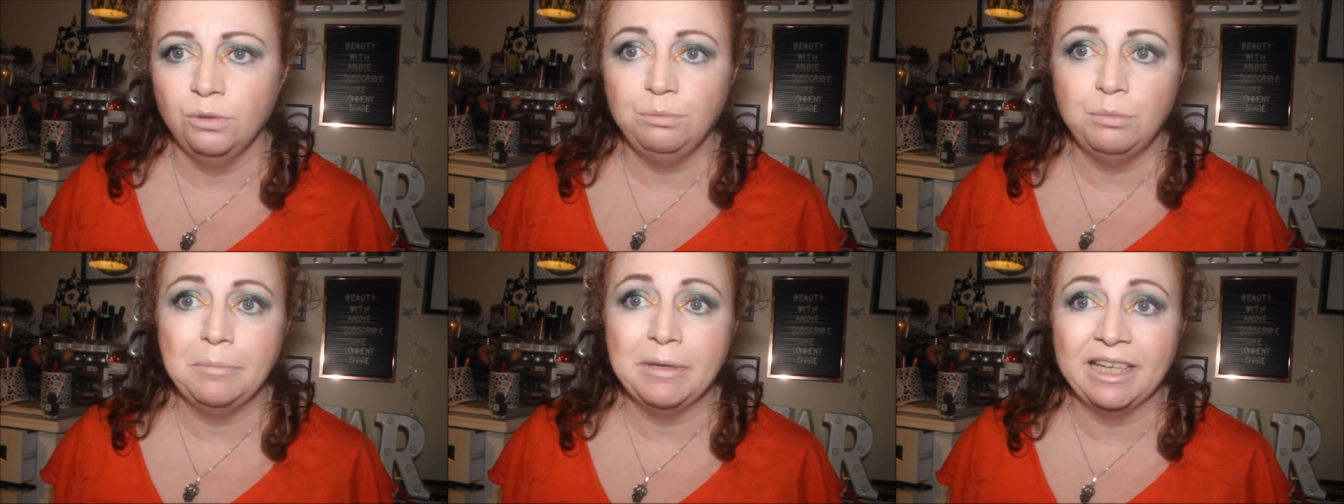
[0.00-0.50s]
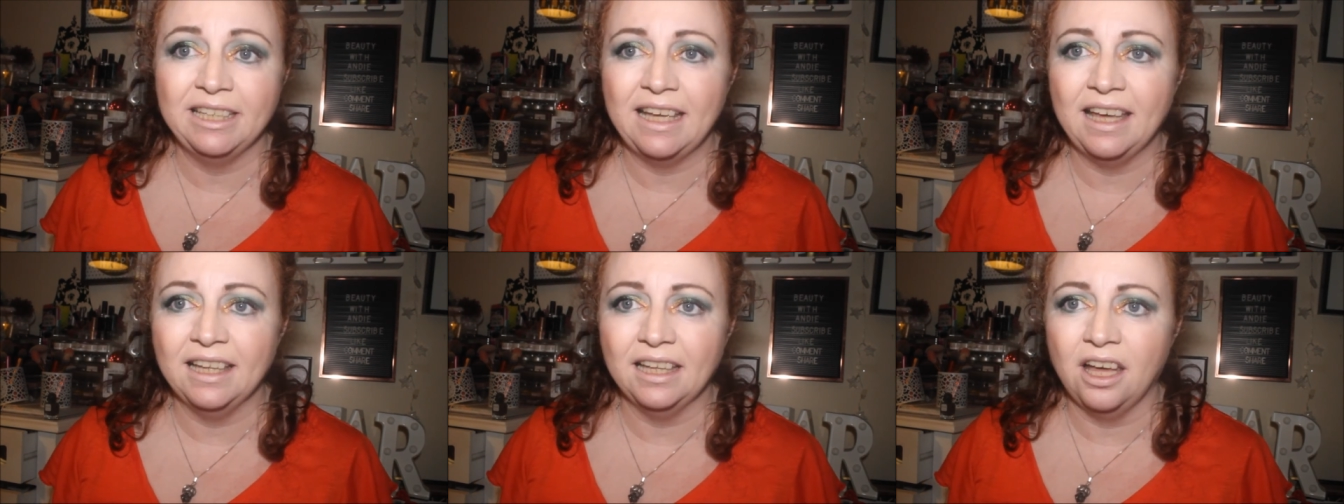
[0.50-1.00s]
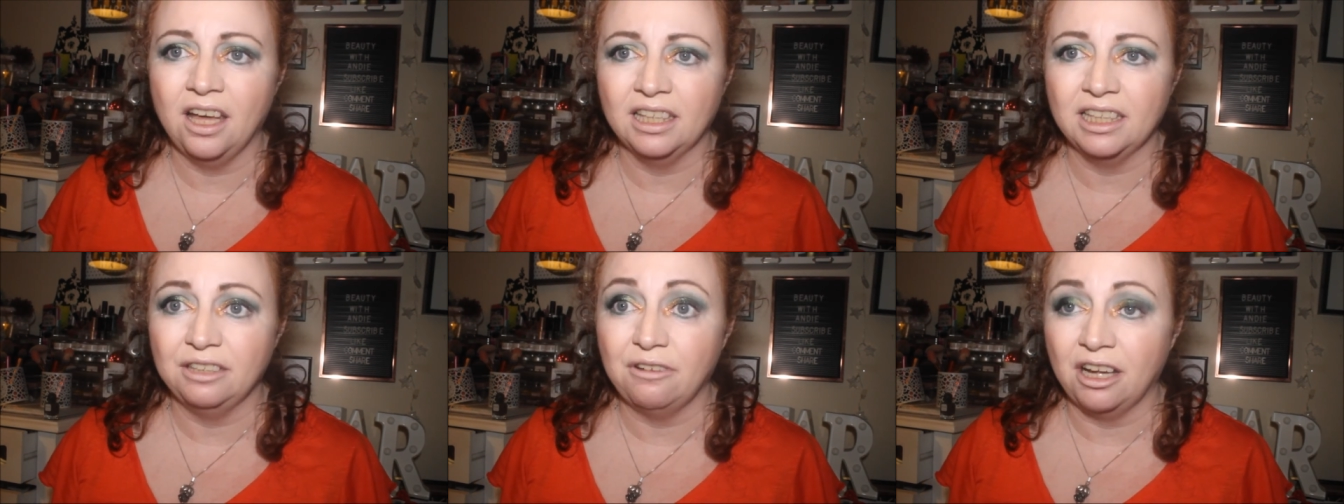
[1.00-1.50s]
with me being ill
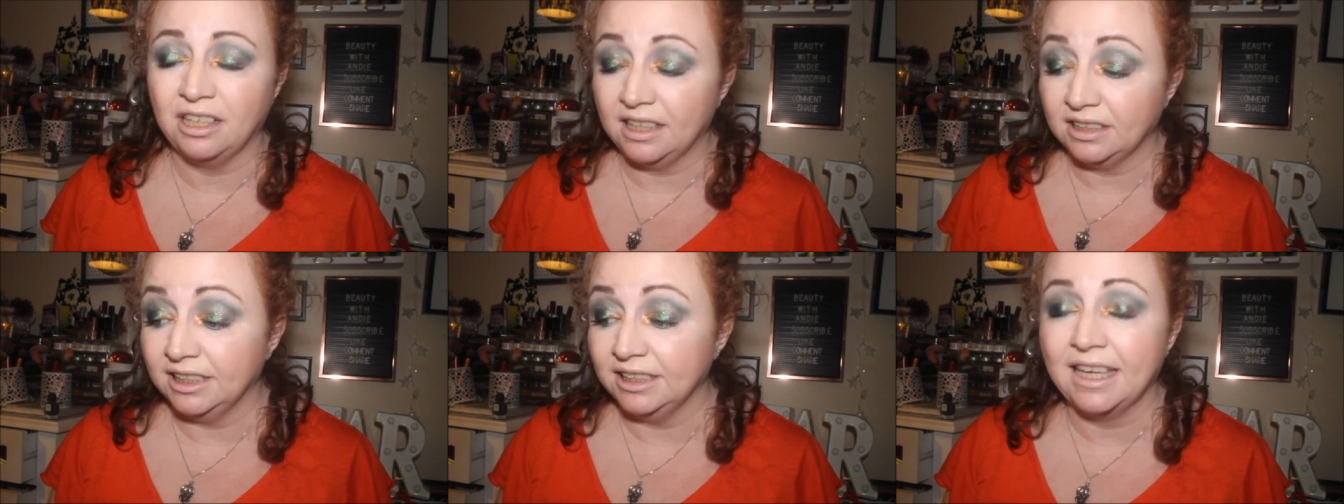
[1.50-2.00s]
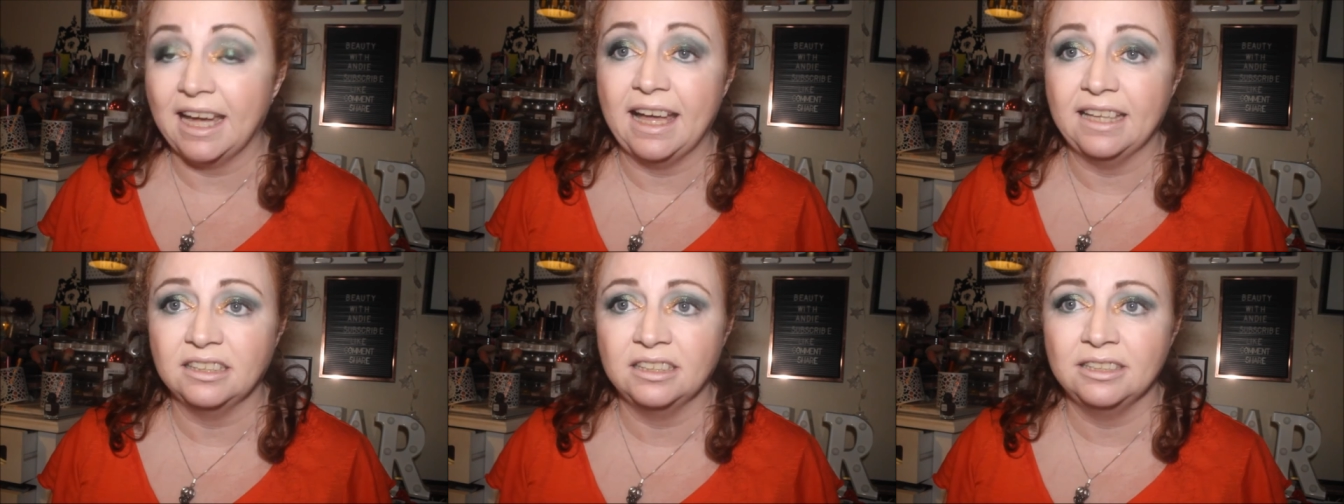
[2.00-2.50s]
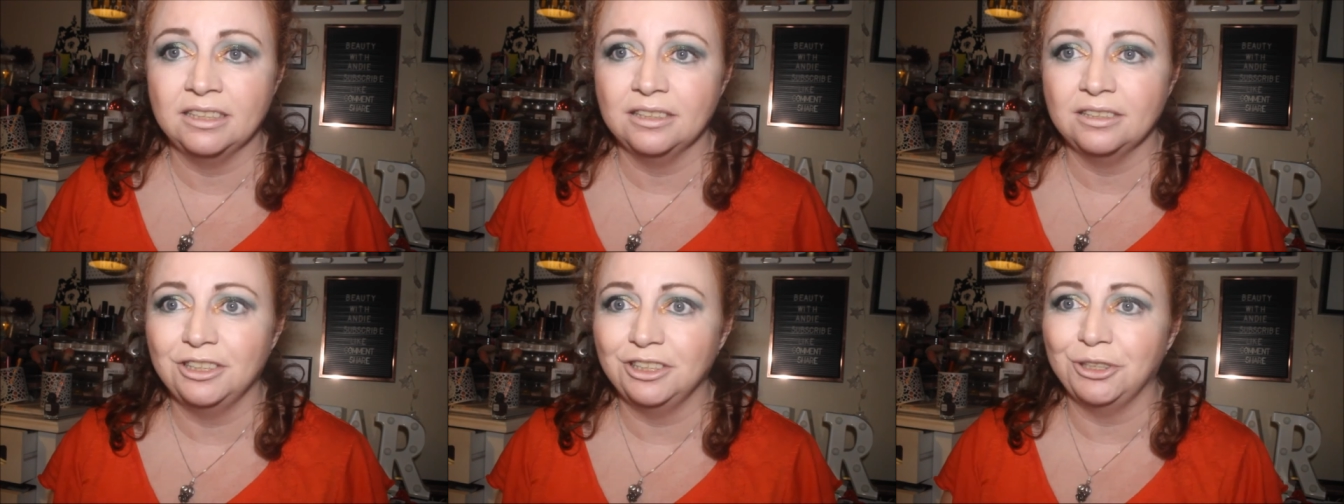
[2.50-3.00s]
earlier on I didn't get
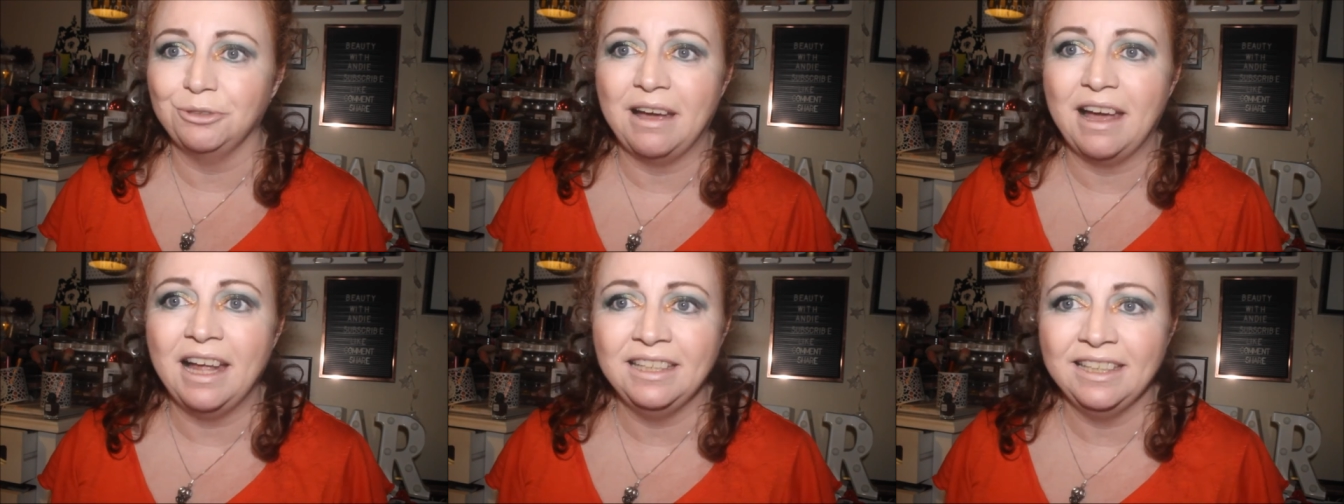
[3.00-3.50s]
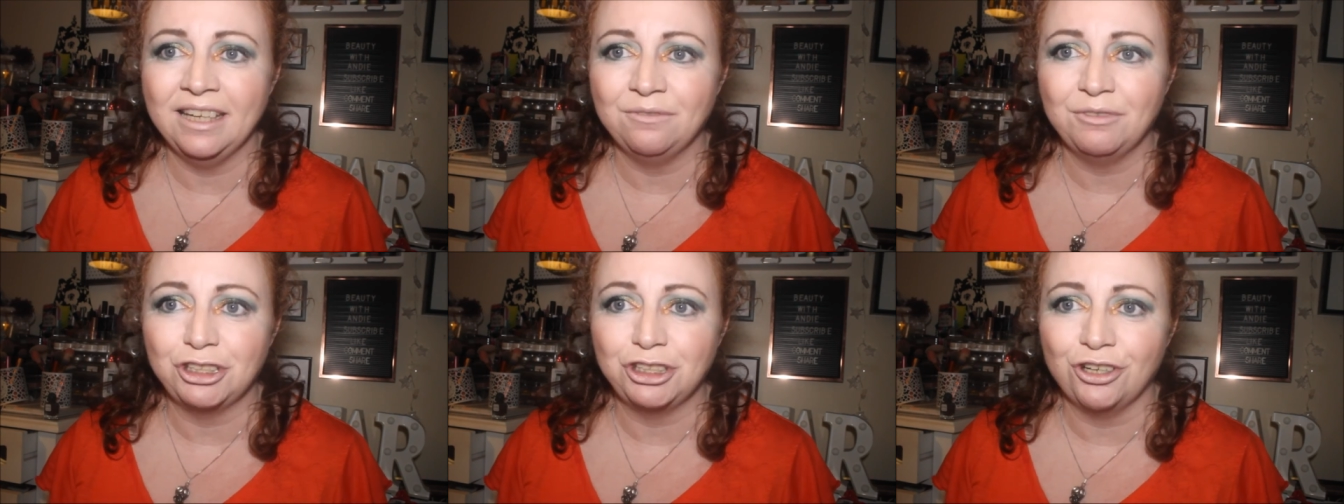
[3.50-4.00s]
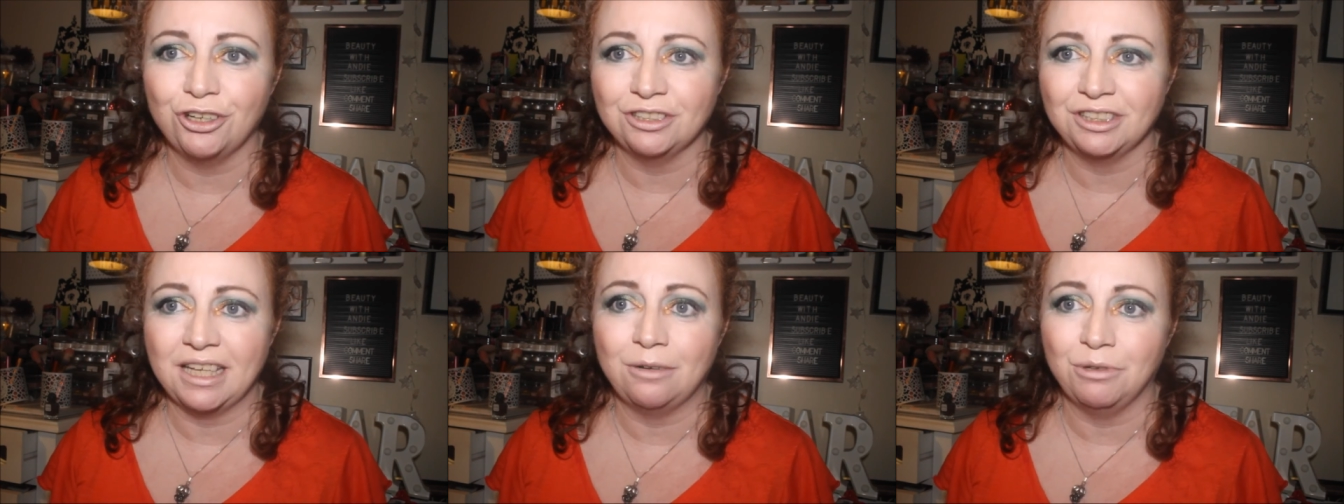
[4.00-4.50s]
to do any of the
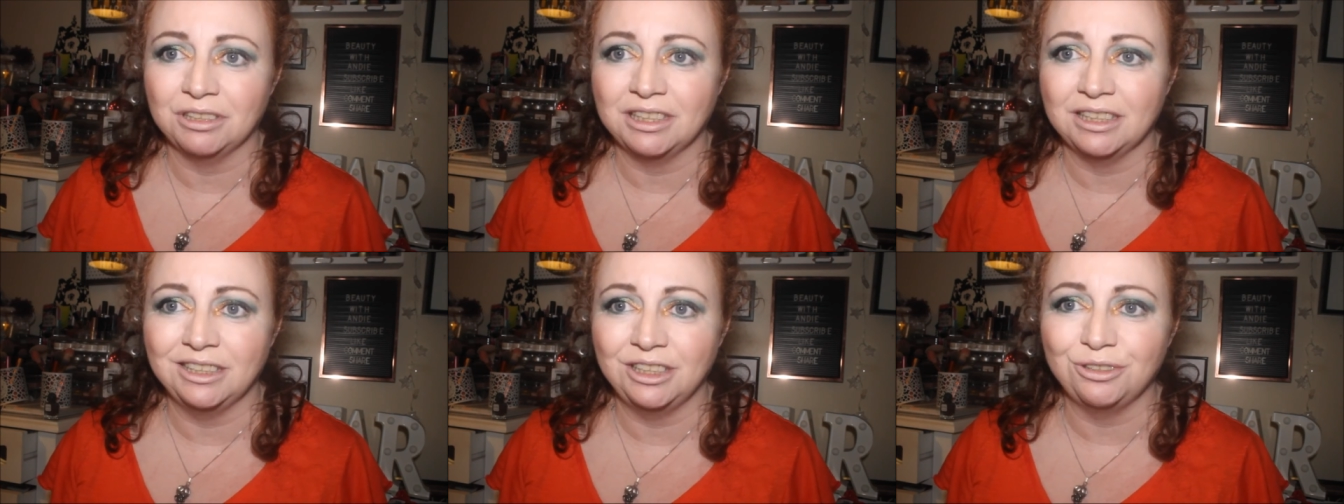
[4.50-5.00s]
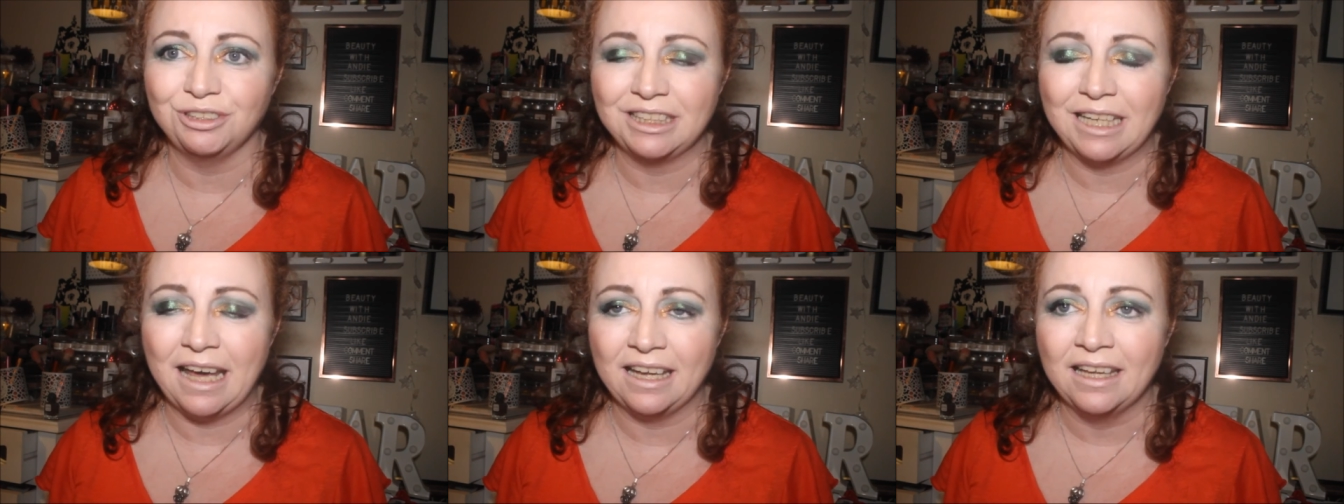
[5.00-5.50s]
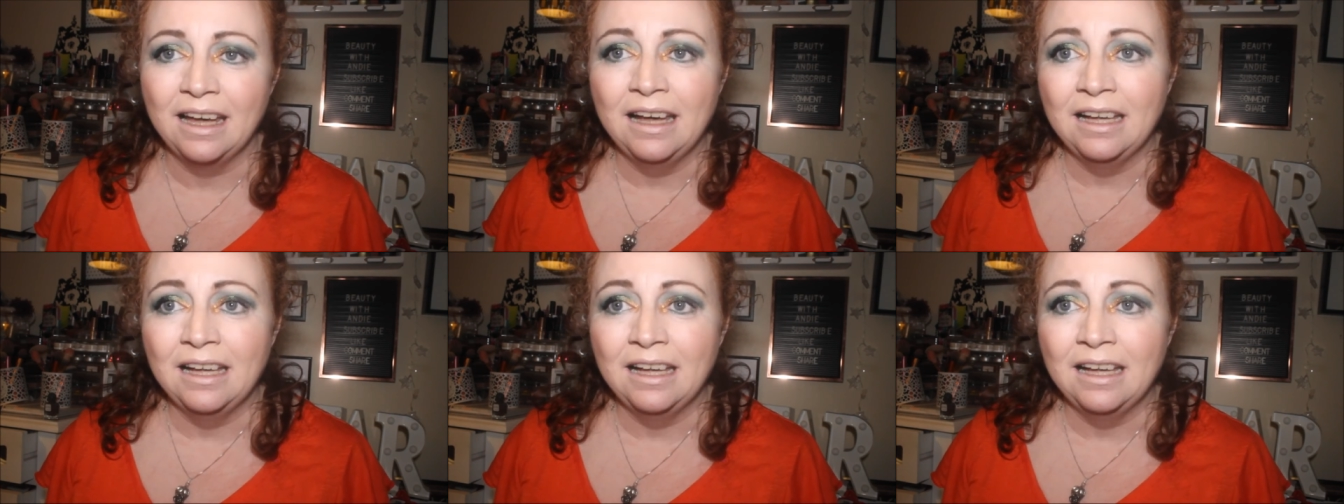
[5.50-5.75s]
chores that I wanted to do today.